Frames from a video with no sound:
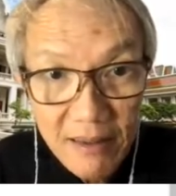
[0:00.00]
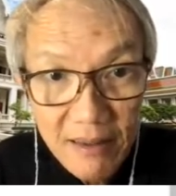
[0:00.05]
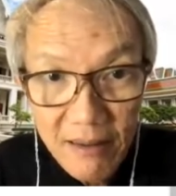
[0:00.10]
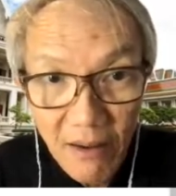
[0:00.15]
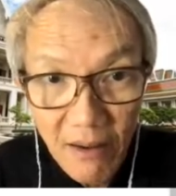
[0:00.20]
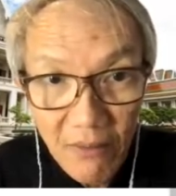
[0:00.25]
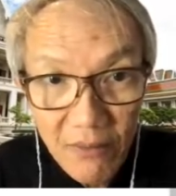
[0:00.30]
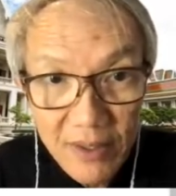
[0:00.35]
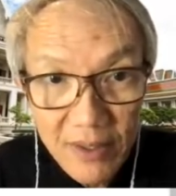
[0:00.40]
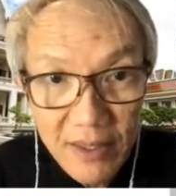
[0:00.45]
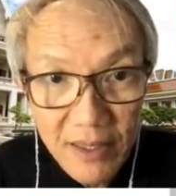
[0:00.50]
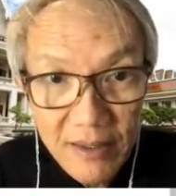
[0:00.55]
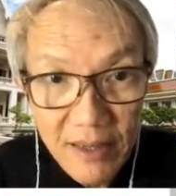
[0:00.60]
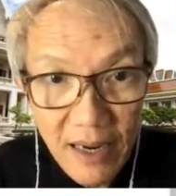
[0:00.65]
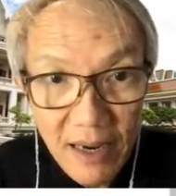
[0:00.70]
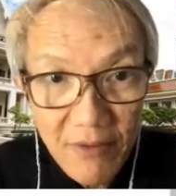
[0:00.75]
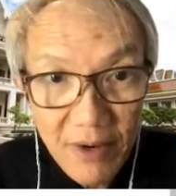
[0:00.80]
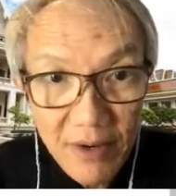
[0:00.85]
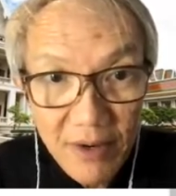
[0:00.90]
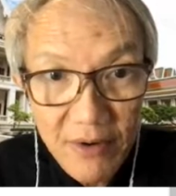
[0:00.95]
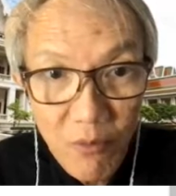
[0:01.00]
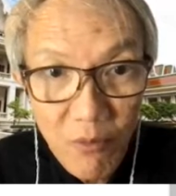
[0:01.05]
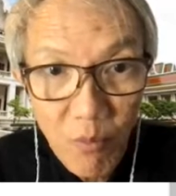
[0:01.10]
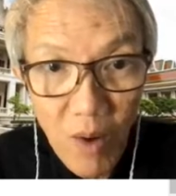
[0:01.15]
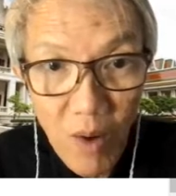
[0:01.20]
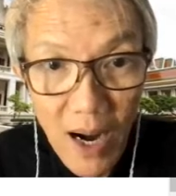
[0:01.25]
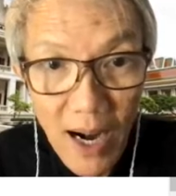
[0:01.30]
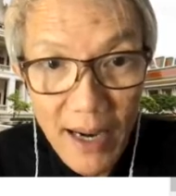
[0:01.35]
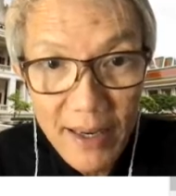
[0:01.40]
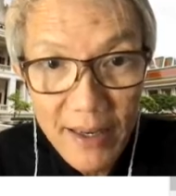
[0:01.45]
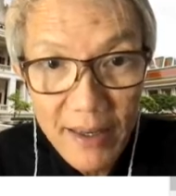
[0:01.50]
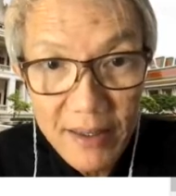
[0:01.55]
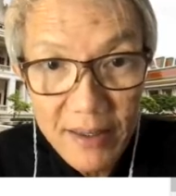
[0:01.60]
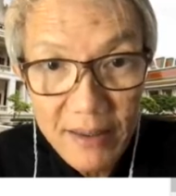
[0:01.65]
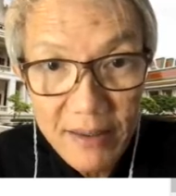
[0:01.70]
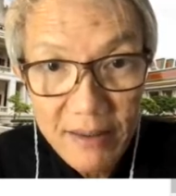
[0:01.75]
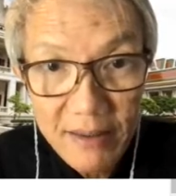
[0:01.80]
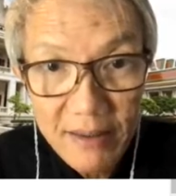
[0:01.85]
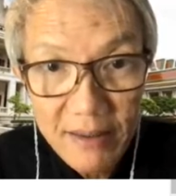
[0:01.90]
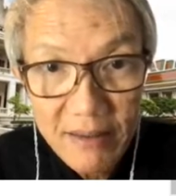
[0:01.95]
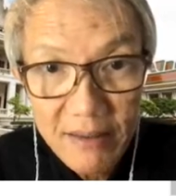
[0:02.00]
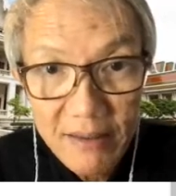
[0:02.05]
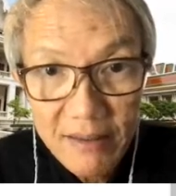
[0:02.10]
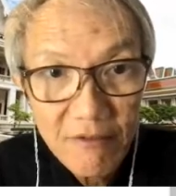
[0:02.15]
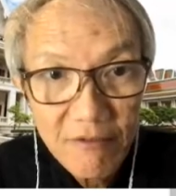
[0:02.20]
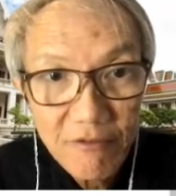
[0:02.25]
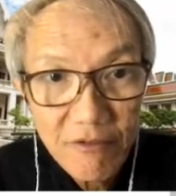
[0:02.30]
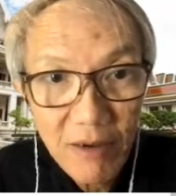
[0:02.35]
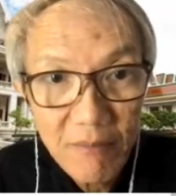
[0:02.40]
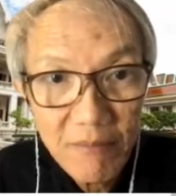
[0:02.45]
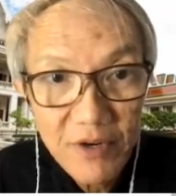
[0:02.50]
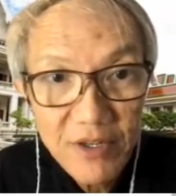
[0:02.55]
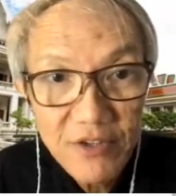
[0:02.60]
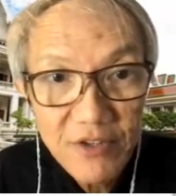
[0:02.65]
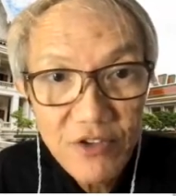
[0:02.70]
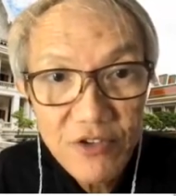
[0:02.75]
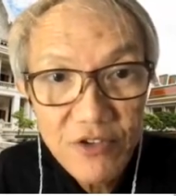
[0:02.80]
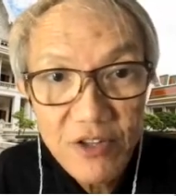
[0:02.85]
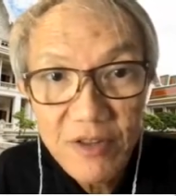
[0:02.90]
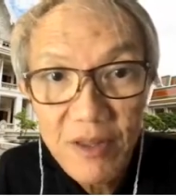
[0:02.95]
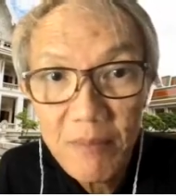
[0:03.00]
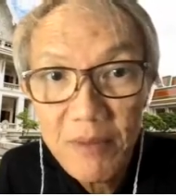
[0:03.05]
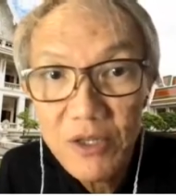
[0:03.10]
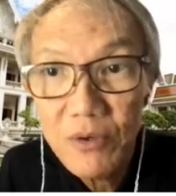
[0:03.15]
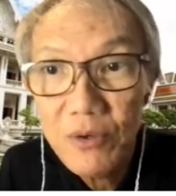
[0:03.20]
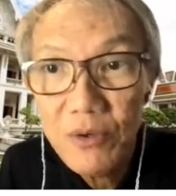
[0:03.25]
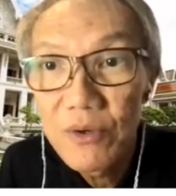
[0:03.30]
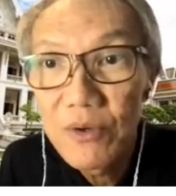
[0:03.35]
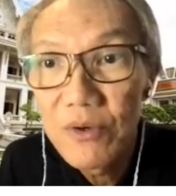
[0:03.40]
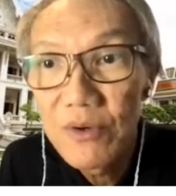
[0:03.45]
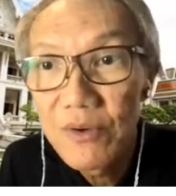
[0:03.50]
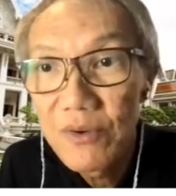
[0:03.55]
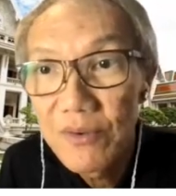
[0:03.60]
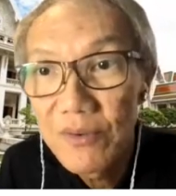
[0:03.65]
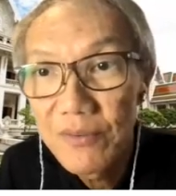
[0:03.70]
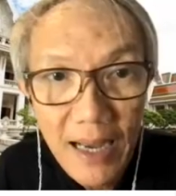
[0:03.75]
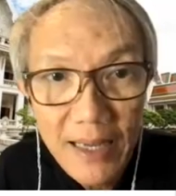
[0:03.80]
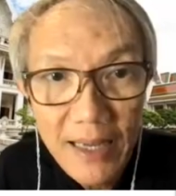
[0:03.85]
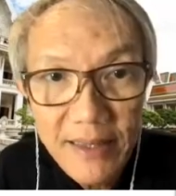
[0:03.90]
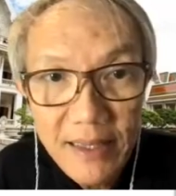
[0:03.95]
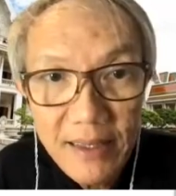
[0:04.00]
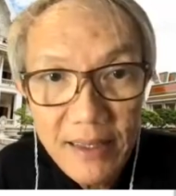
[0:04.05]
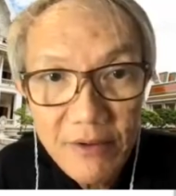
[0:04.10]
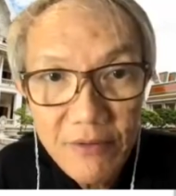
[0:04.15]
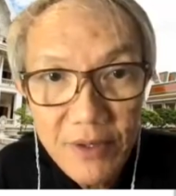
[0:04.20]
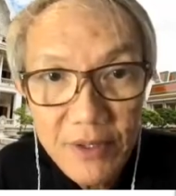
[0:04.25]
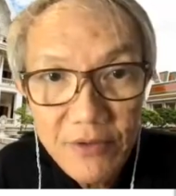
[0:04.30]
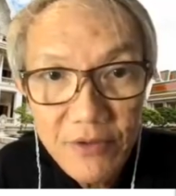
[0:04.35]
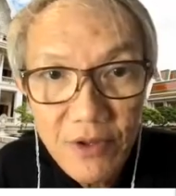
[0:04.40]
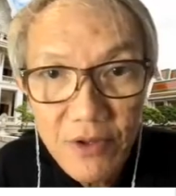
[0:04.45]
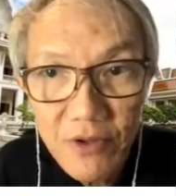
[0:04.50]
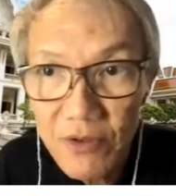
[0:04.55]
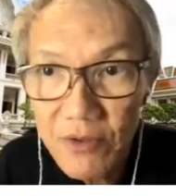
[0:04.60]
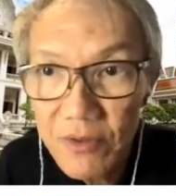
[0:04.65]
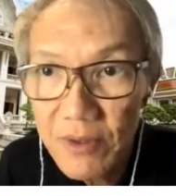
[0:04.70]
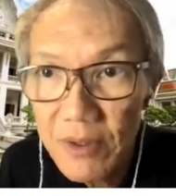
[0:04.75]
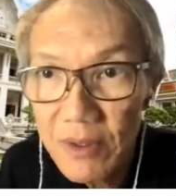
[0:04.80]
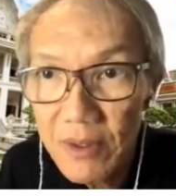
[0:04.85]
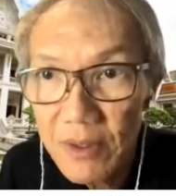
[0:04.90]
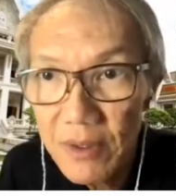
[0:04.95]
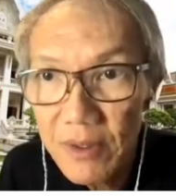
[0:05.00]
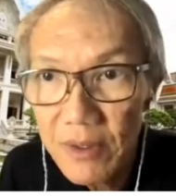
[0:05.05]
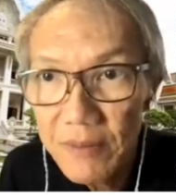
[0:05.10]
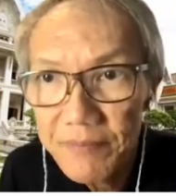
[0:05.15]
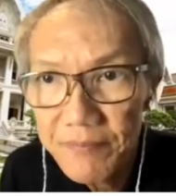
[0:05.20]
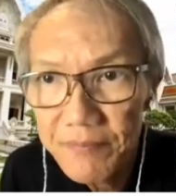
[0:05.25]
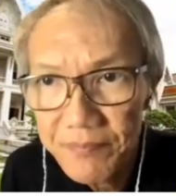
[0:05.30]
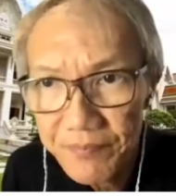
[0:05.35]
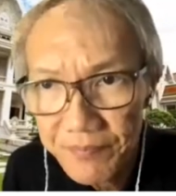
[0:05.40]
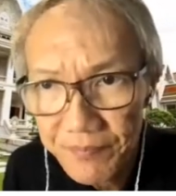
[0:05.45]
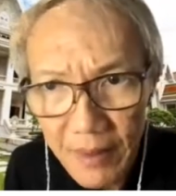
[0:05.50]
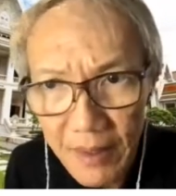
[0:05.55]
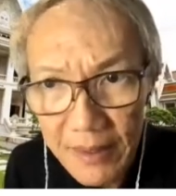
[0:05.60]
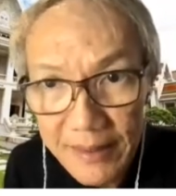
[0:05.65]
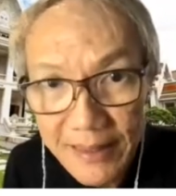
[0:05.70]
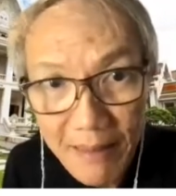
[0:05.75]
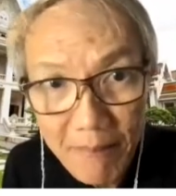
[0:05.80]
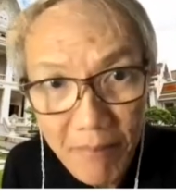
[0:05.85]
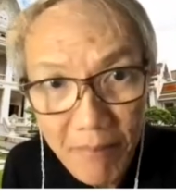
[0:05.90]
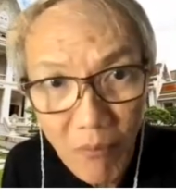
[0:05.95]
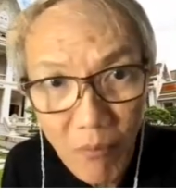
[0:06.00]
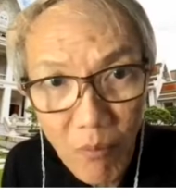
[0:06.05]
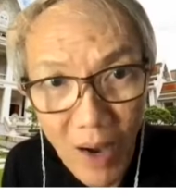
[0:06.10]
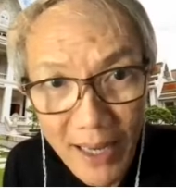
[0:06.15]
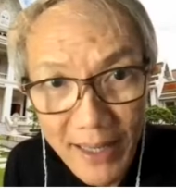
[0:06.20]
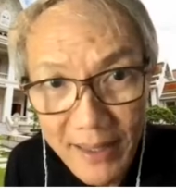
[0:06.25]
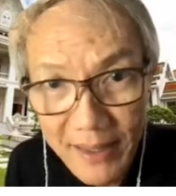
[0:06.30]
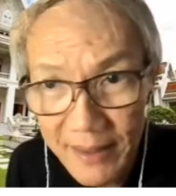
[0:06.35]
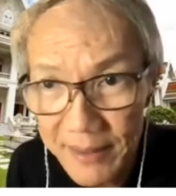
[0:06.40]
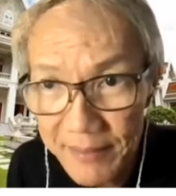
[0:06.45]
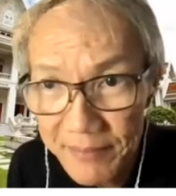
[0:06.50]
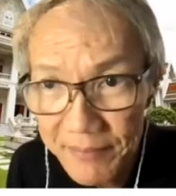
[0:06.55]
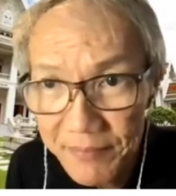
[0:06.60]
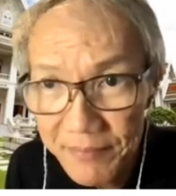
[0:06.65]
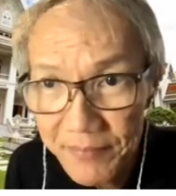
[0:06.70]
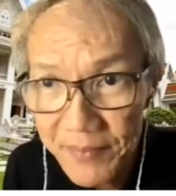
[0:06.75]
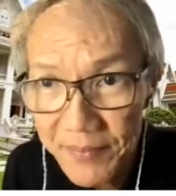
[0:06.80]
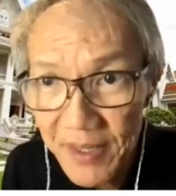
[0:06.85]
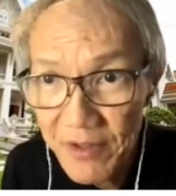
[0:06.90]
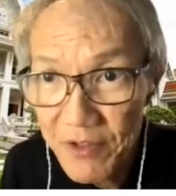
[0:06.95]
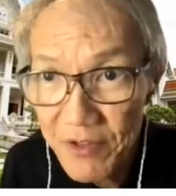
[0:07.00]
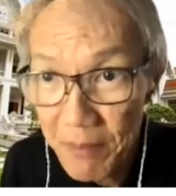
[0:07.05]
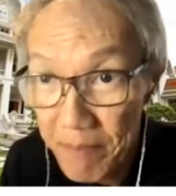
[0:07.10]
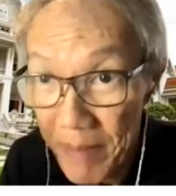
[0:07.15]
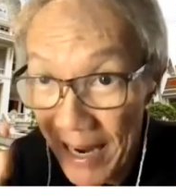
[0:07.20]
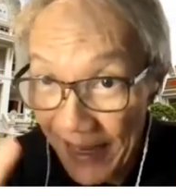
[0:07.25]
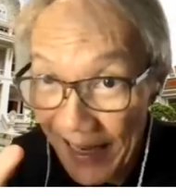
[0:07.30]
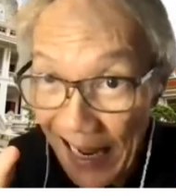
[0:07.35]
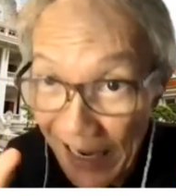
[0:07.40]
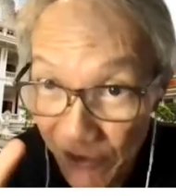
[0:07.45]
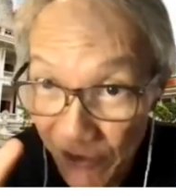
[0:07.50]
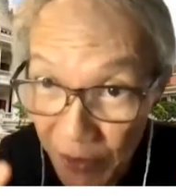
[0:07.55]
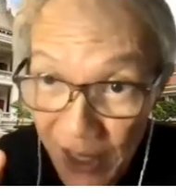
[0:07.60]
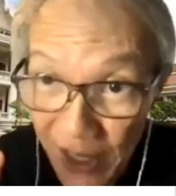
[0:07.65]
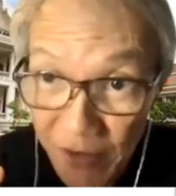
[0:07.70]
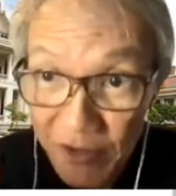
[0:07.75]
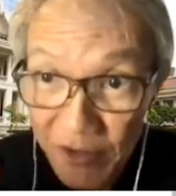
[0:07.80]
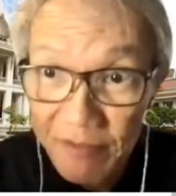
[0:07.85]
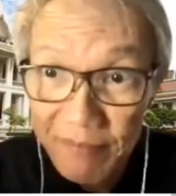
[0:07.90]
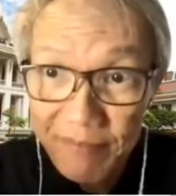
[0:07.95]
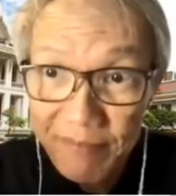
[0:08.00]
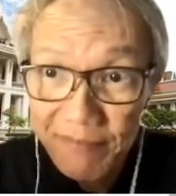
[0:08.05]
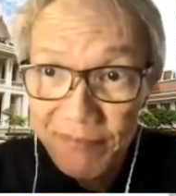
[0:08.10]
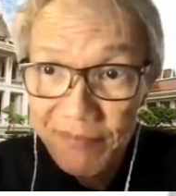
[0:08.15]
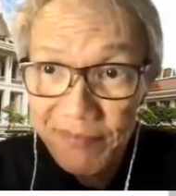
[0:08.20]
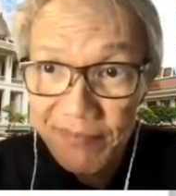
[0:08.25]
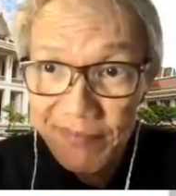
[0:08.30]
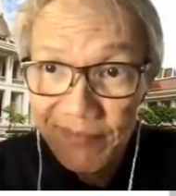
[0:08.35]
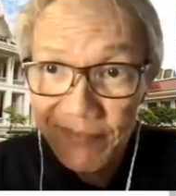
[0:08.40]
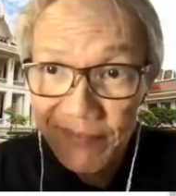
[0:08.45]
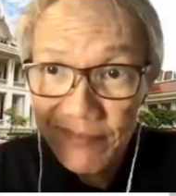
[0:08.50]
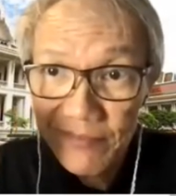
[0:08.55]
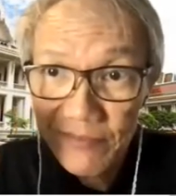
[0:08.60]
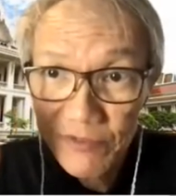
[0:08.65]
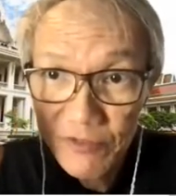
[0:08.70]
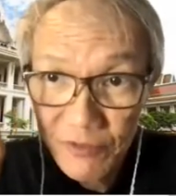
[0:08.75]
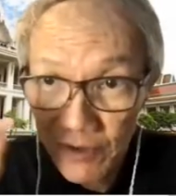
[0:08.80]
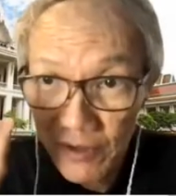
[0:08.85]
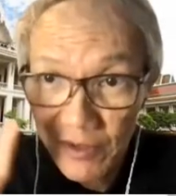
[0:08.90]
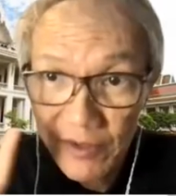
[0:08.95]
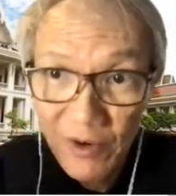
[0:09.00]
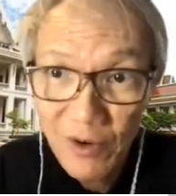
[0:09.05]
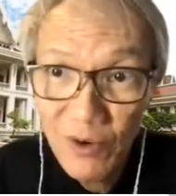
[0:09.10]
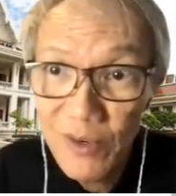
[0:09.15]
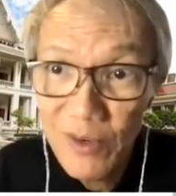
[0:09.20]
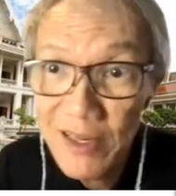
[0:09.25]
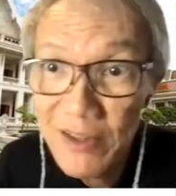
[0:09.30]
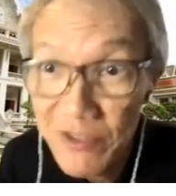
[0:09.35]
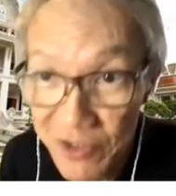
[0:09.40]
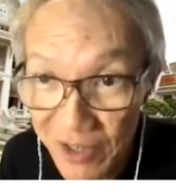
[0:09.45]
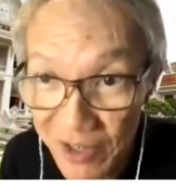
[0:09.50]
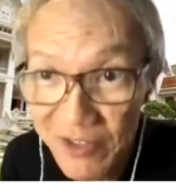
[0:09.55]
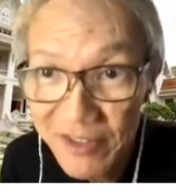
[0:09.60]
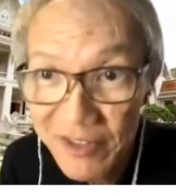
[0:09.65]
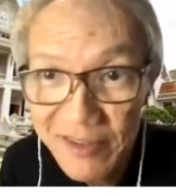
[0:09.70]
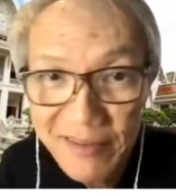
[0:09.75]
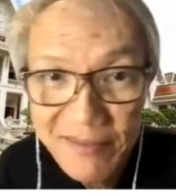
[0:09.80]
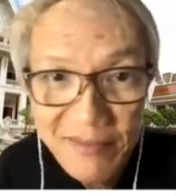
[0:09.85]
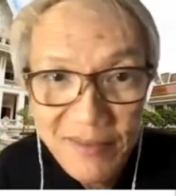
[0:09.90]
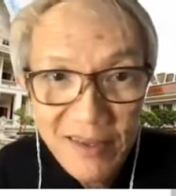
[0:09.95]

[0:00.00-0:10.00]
already directly wired from register number 2. I think register number 1 is a base address for the load instruction.